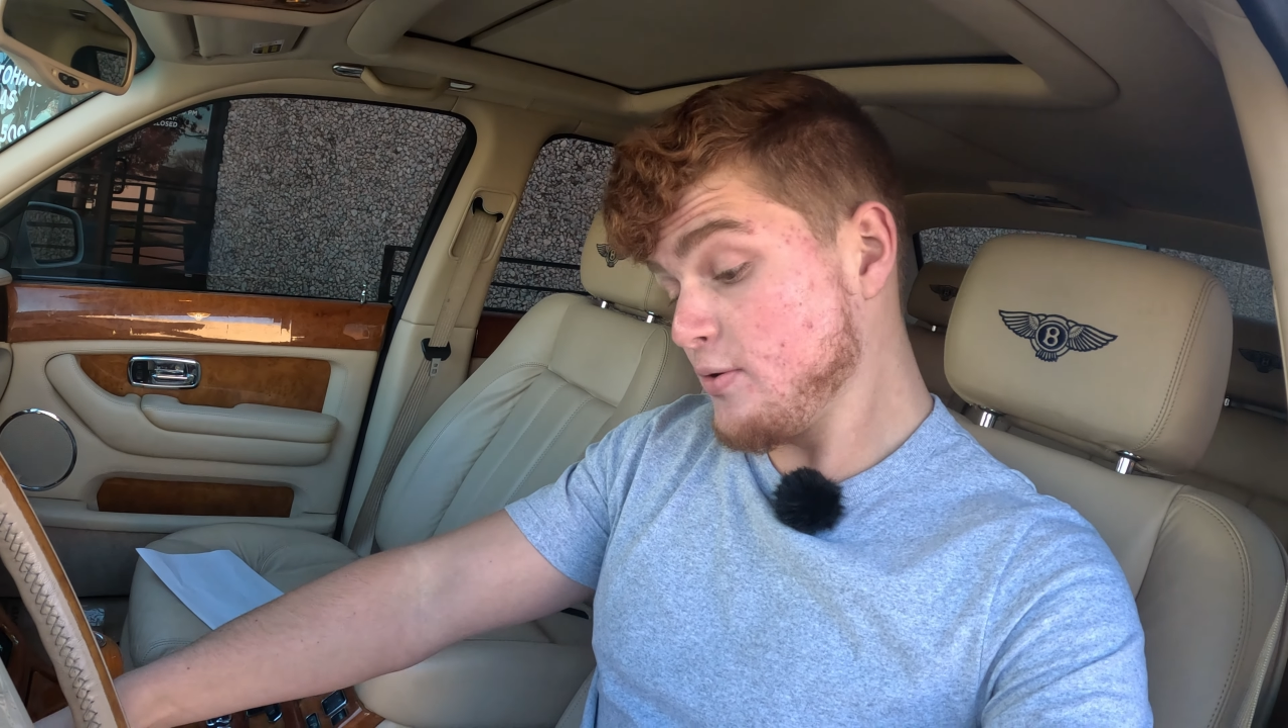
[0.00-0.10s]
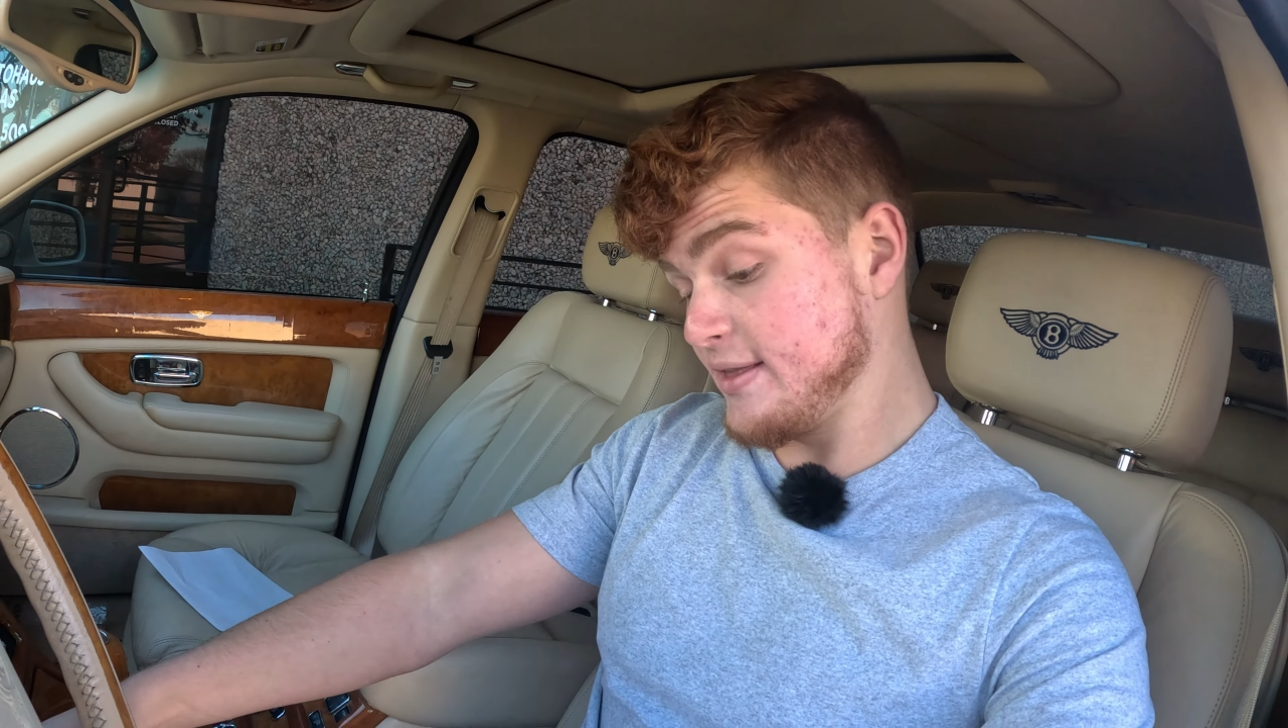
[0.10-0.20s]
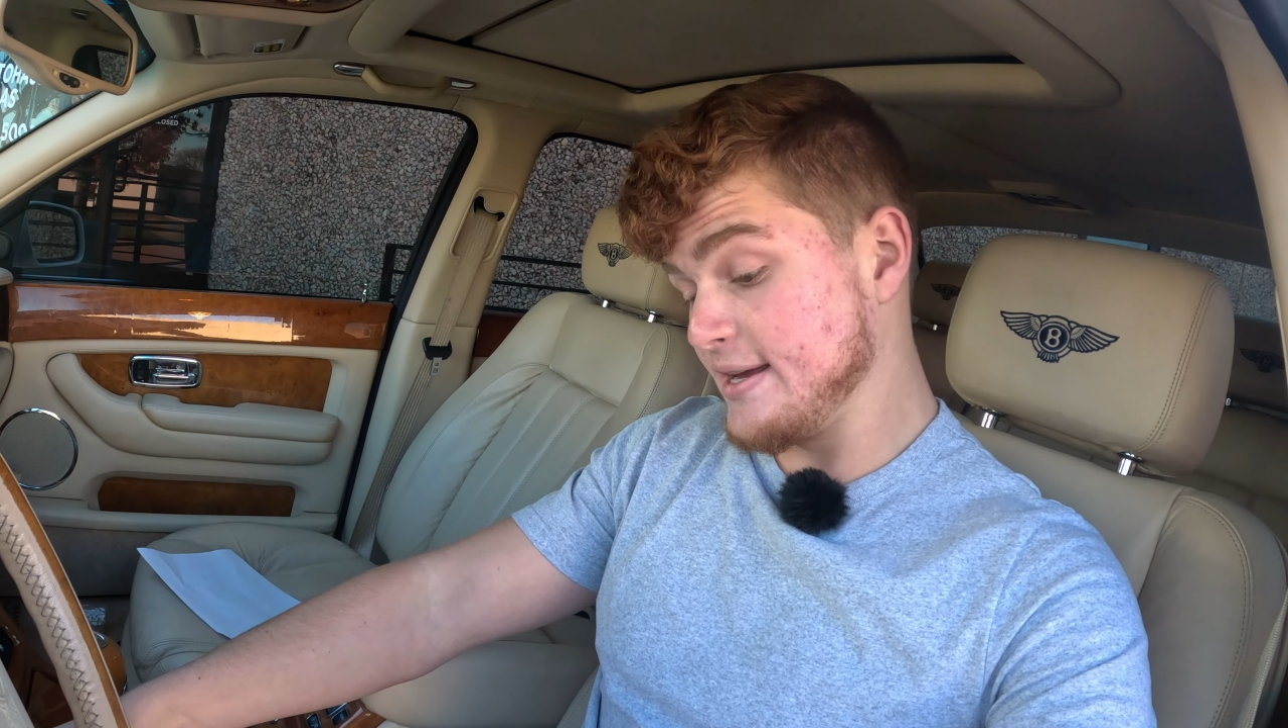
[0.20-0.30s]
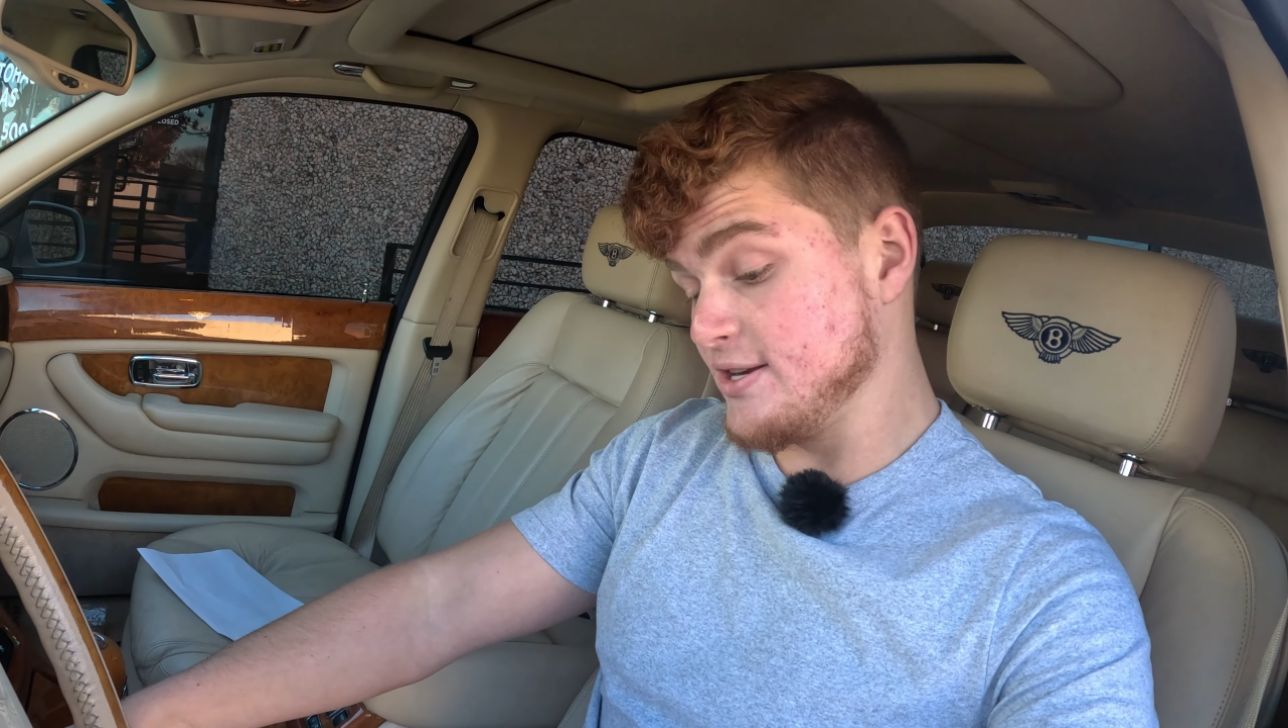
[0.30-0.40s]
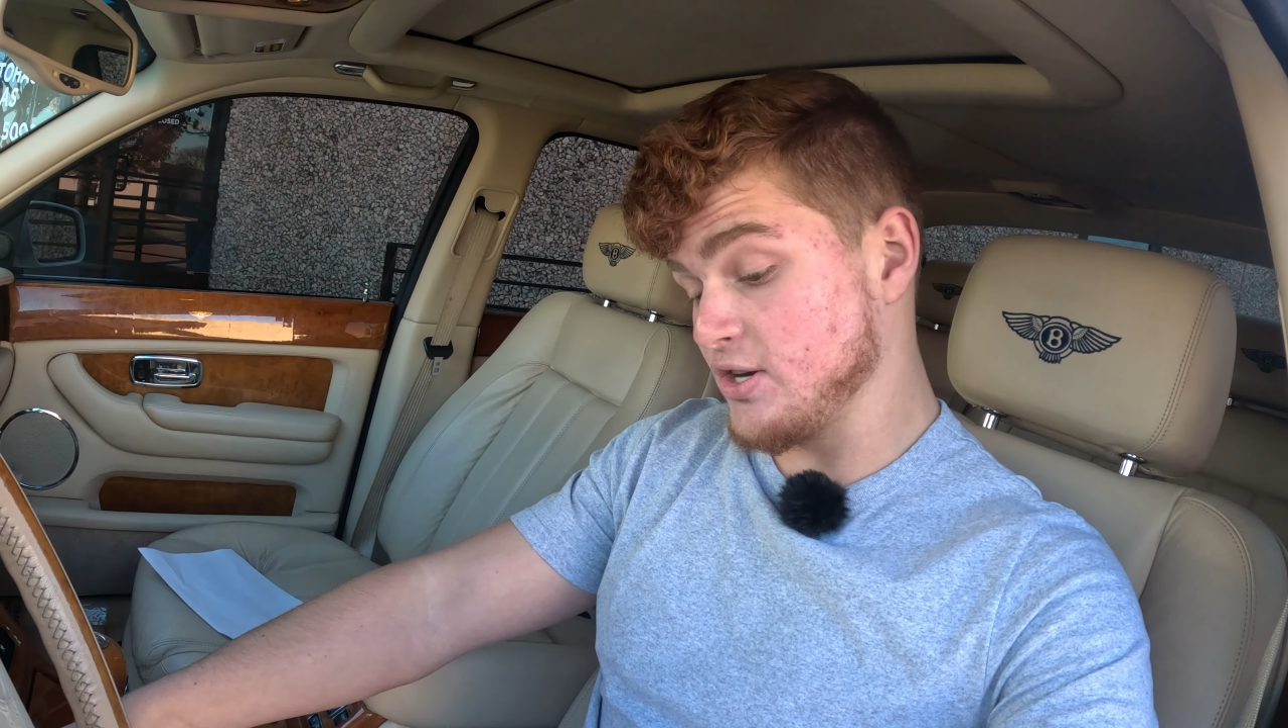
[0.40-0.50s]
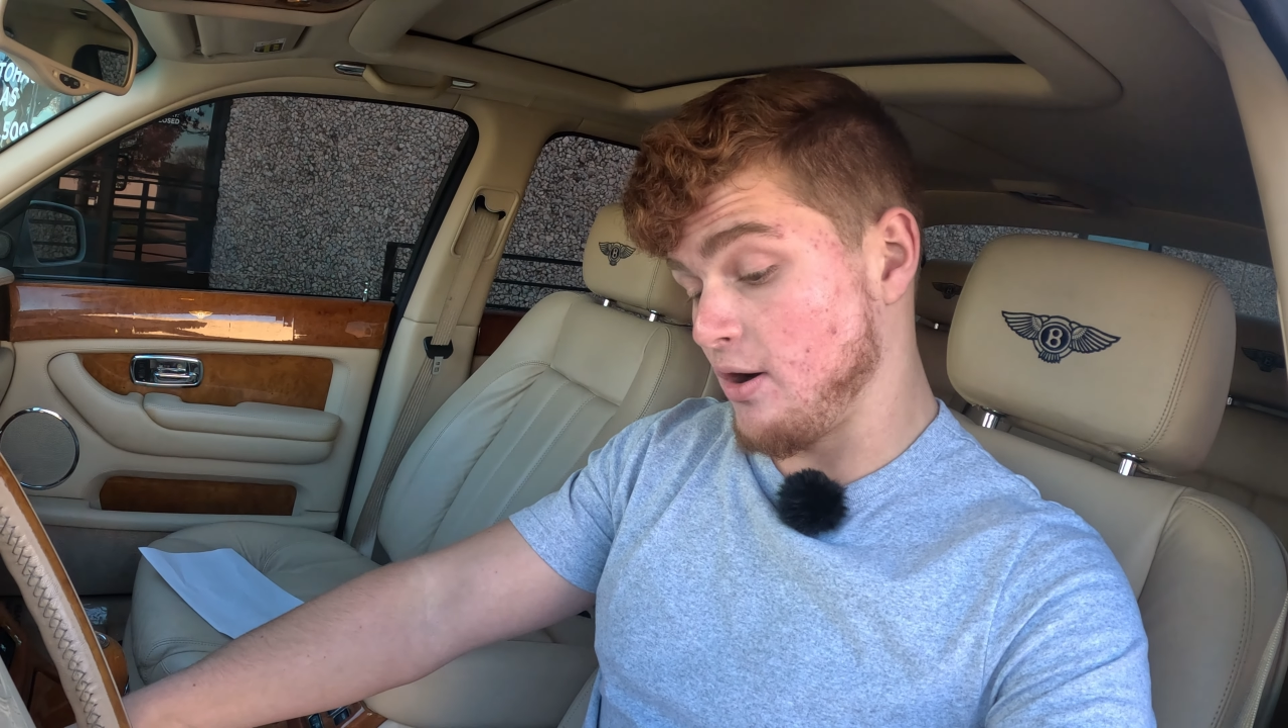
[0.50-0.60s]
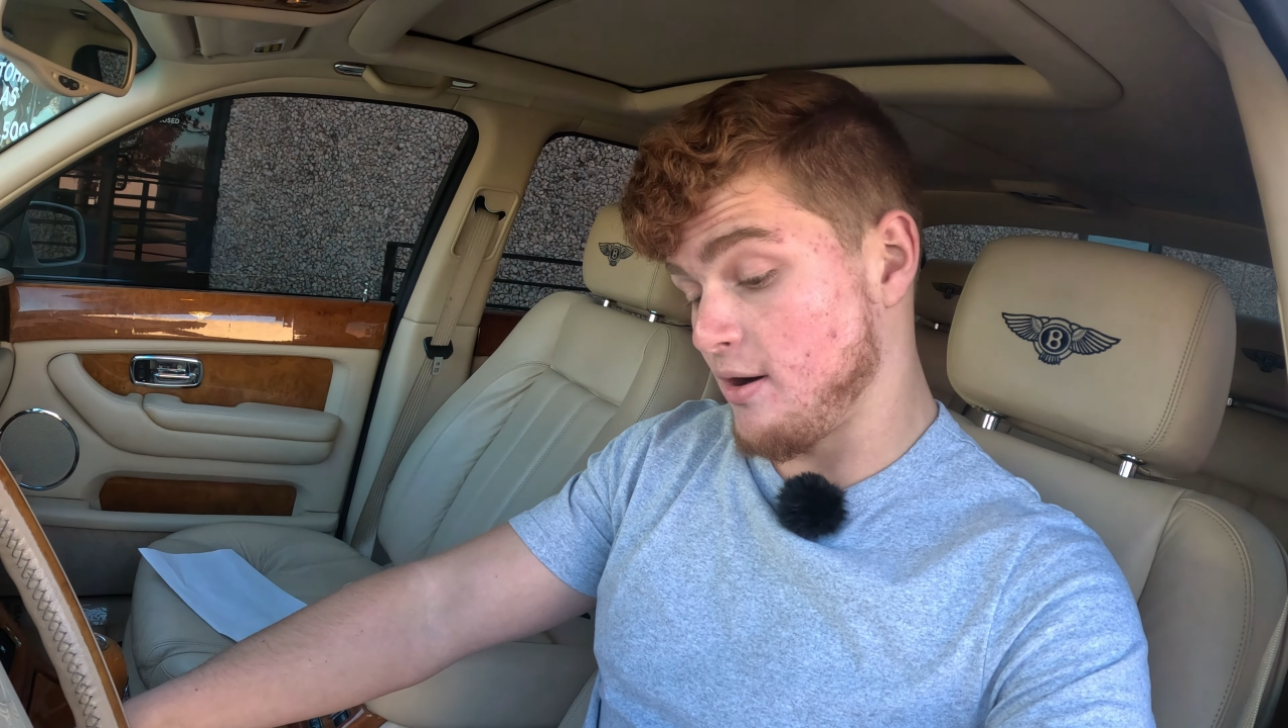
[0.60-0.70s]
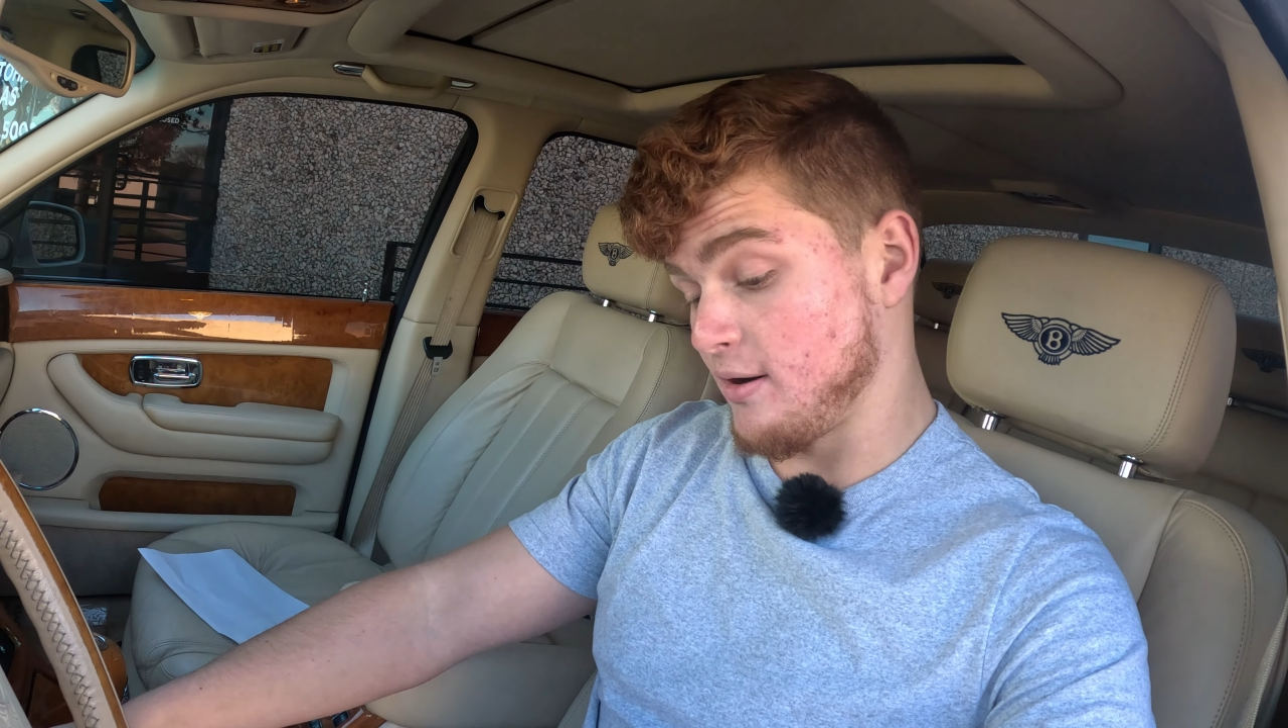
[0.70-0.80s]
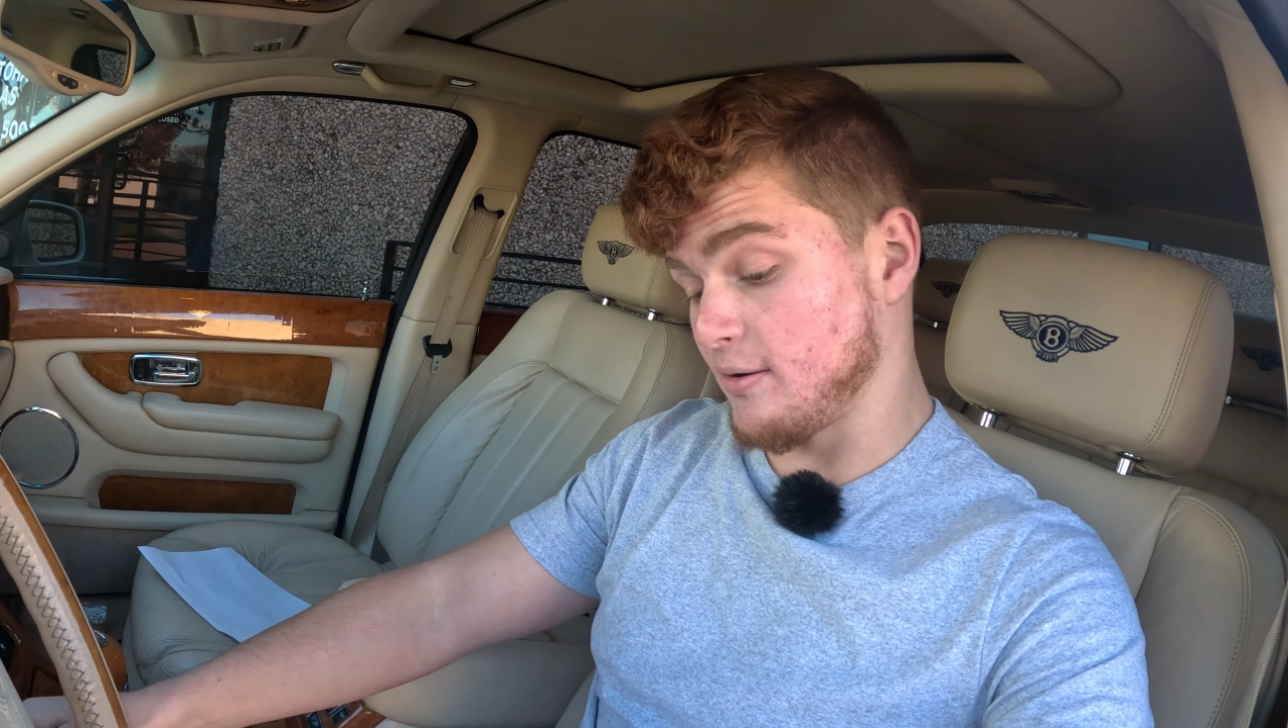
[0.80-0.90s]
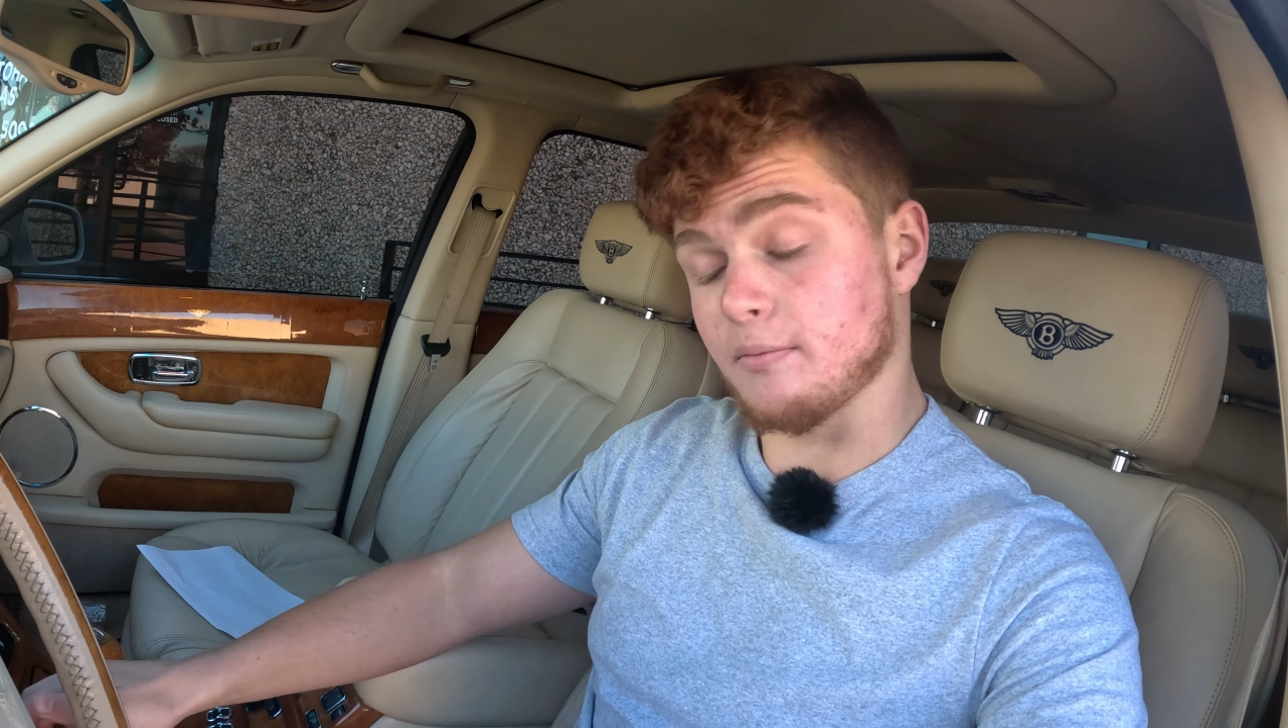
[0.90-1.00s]
of these
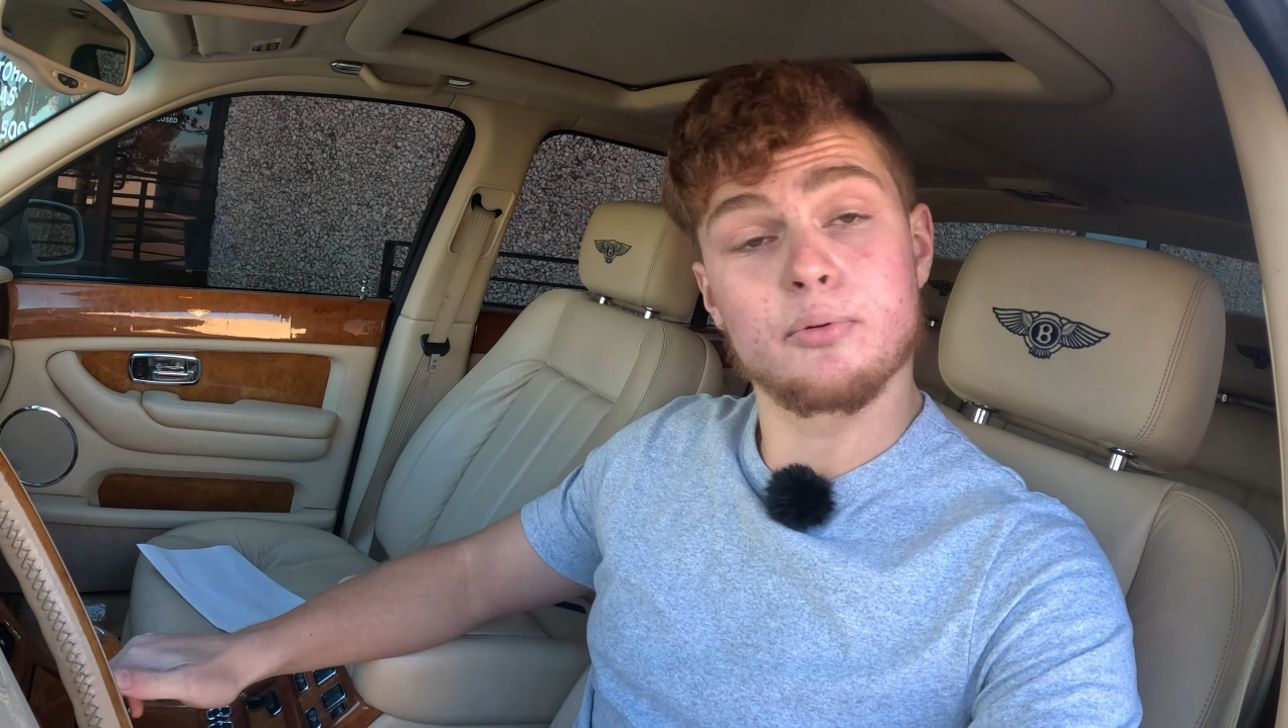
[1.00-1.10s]
are